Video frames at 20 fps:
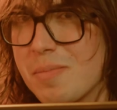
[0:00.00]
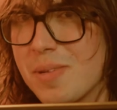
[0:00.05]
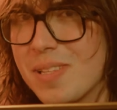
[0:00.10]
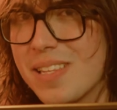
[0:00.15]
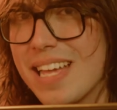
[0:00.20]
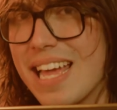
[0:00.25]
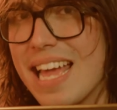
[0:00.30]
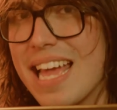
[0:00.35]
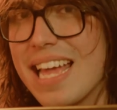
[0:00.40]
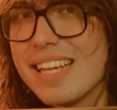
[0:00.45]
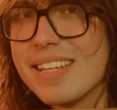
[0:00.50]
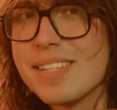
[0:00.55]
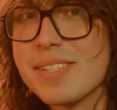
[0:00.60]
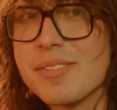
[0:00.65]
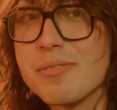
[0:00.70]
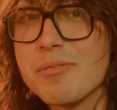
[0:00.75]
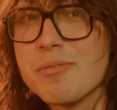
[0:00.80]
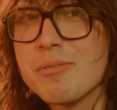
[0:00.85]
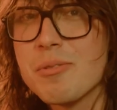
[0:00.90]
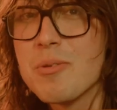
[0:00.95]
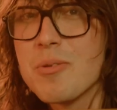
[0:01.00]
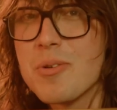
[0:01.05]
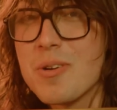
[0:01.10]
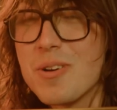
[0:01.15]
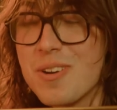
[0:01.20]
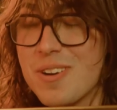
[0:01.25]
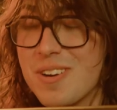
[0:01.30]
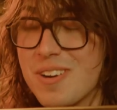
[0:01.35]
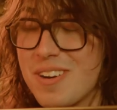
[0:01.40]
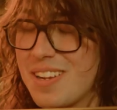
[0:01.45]
but the A is a
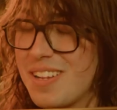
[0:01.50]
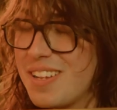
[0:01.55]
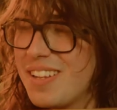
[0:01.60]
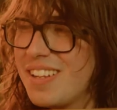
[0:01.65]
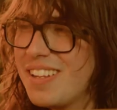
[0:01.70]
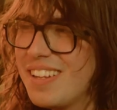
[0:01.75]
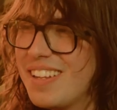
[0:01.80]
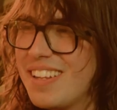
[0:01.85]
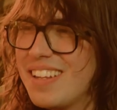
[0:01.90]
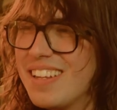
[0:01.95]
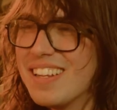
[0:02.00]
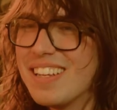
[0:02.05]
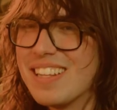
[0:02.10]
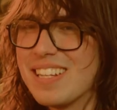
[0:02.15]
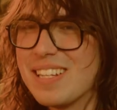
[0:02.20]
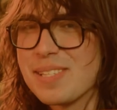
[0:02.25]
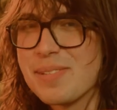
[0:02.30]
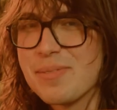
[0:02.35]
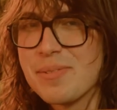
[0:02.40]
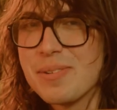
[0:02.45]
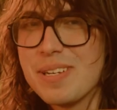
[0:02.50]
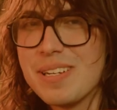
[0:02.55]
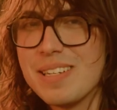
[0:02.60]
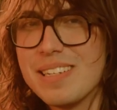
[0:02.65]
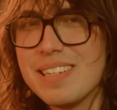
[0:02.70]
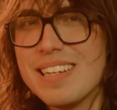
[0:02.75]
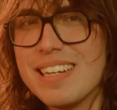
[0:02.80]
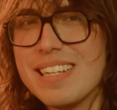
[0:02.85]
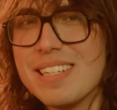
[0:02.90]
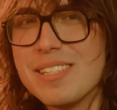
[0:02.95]
4, and that's where
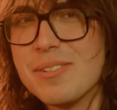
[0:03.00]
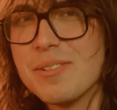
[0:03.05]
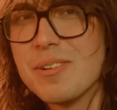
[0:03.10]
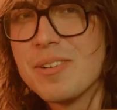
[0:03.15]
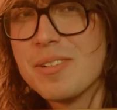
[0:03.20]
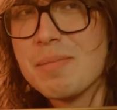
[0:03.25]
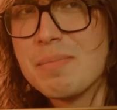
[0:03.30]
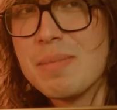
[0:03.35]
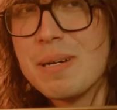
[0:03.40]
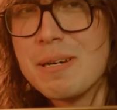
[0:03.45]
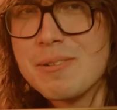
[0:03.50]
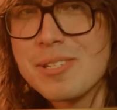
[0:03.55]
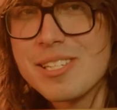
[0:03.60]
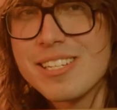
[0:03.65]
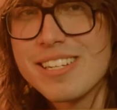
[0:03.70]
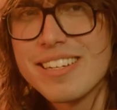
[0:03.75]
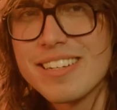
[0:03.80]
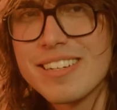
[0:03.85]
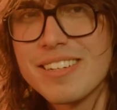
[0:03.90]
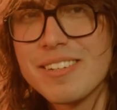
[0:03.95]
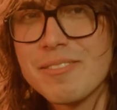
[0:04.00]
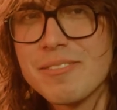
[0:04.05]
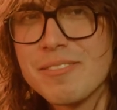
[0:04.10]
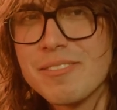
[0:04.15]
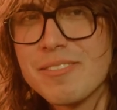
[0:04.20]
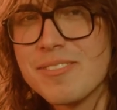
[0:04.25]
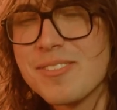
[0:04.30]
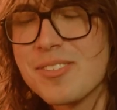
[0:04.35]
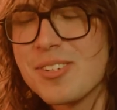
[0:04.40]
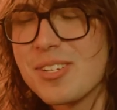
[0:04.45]
I do all the posting of
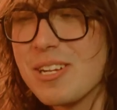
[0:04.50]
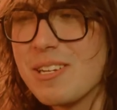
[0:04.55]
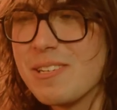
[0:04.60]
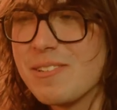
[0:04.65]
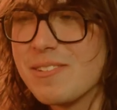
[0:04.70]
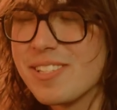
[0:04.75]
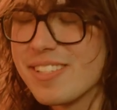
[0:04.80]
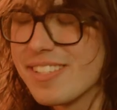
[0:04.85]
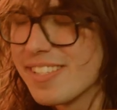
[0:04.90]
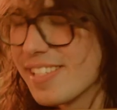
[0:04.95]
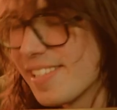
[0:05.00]
shows and